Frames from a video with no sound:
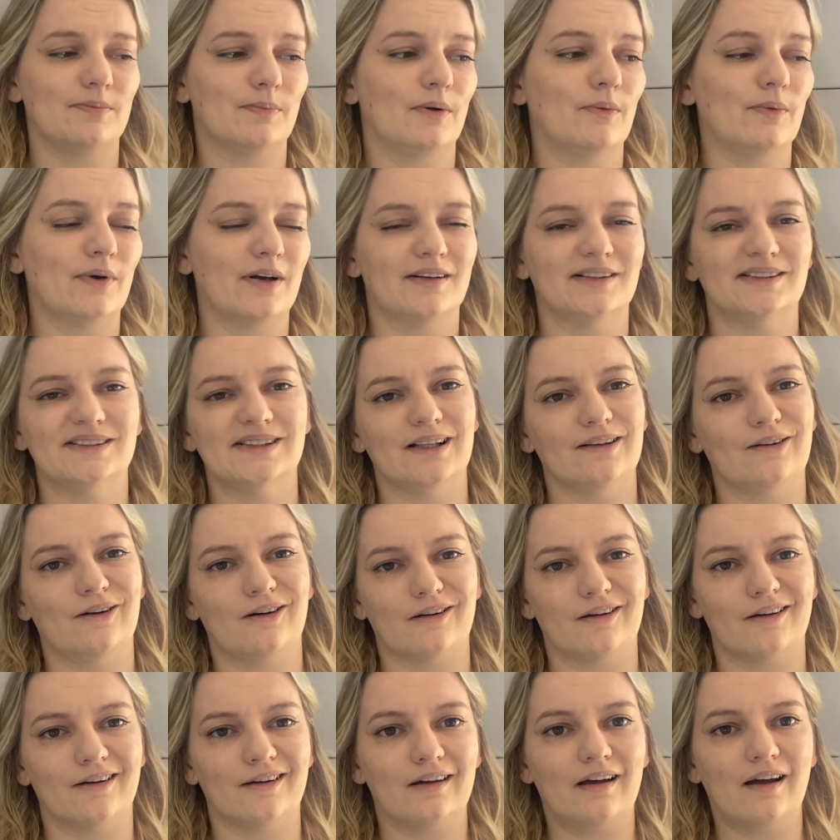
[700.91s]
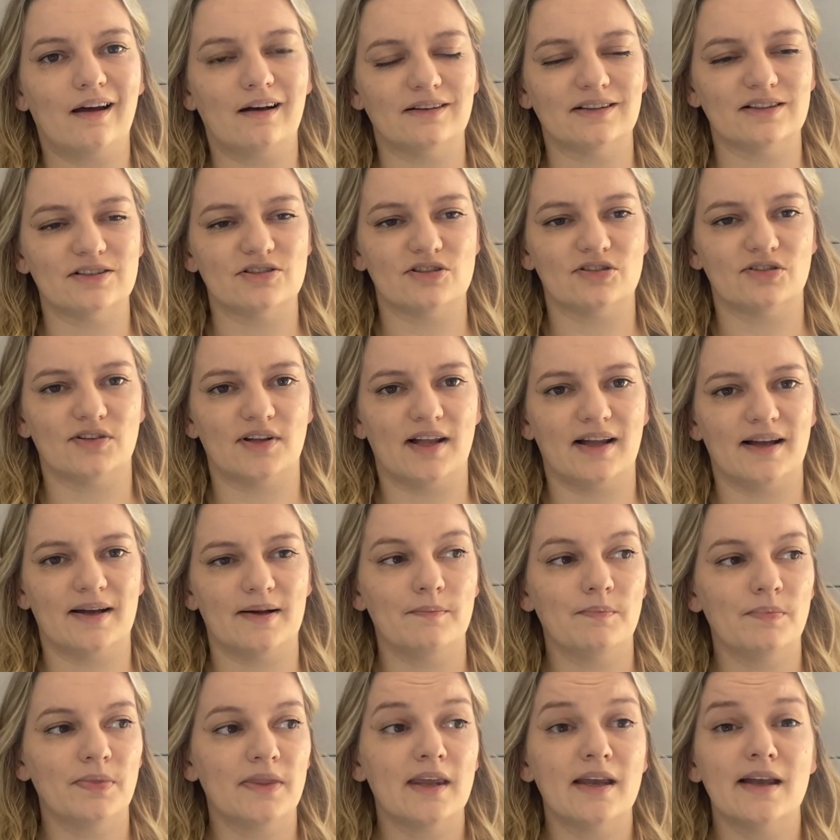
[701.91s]
But once I got it, I was just like,
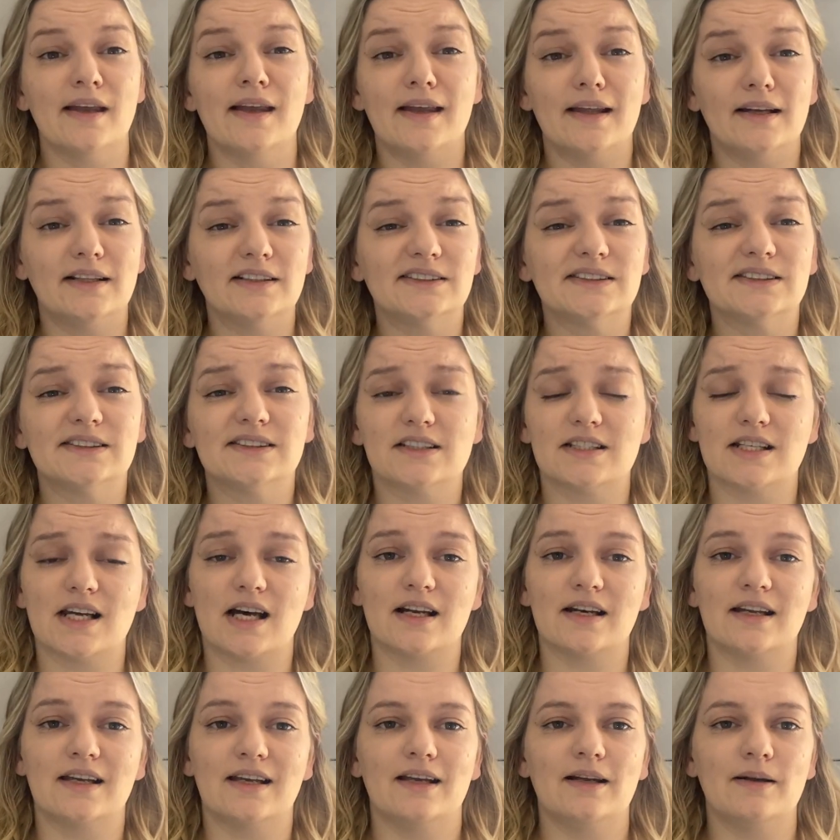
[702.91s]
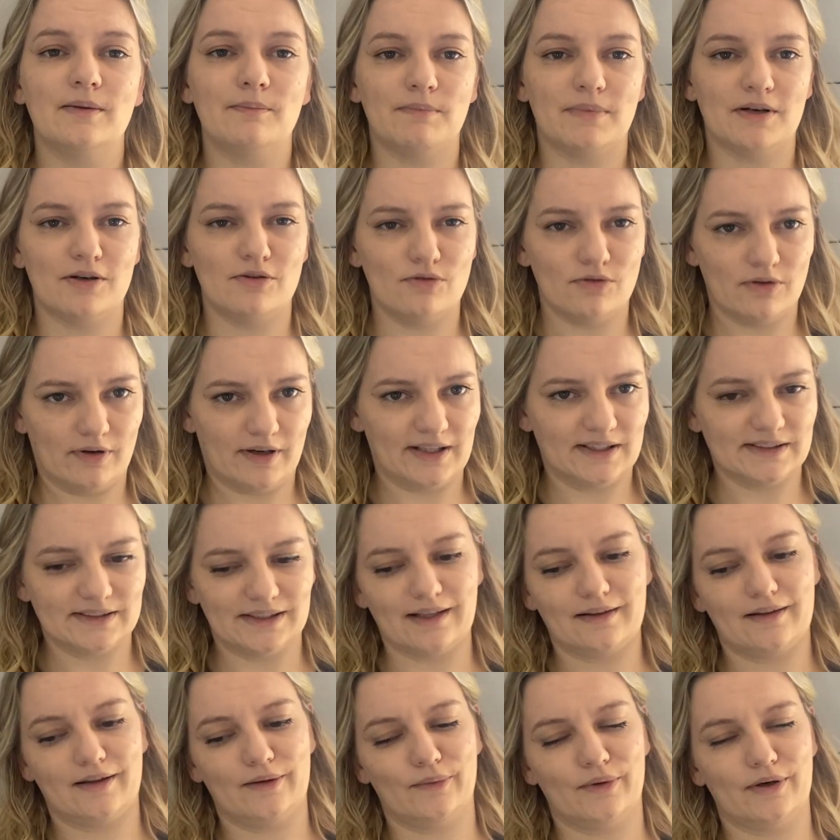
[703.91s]
it is stunning, but not
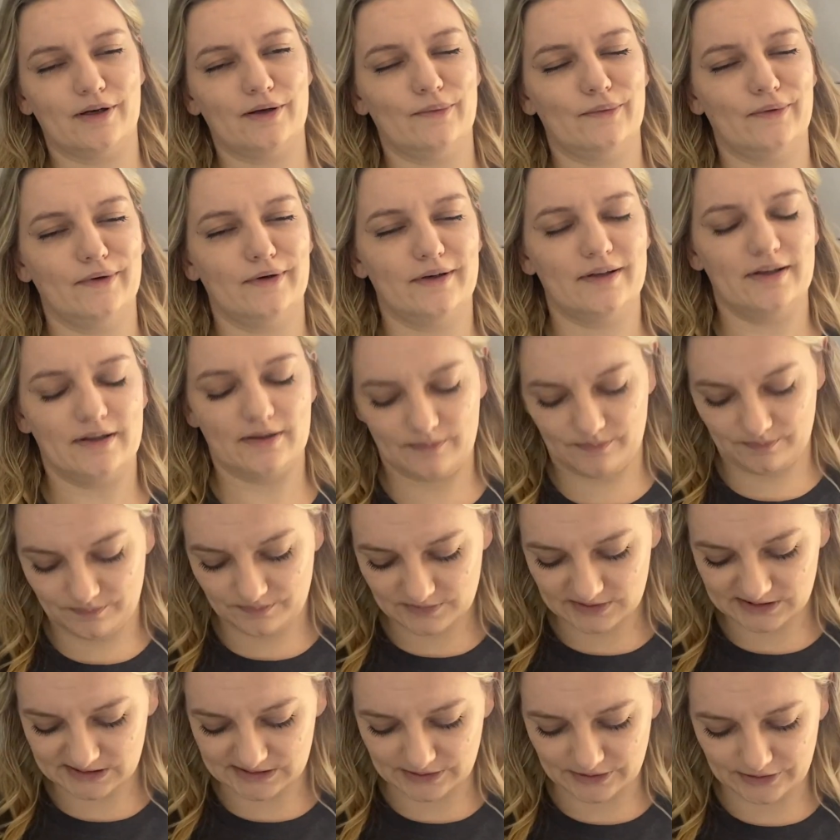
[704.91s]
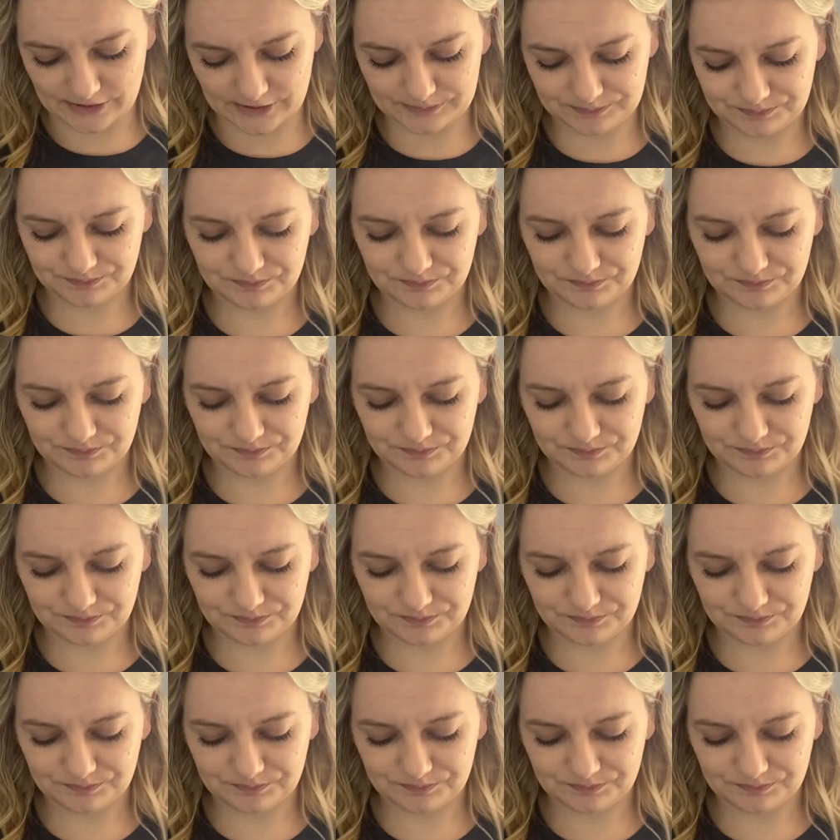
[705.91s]
exactly what I wanted. So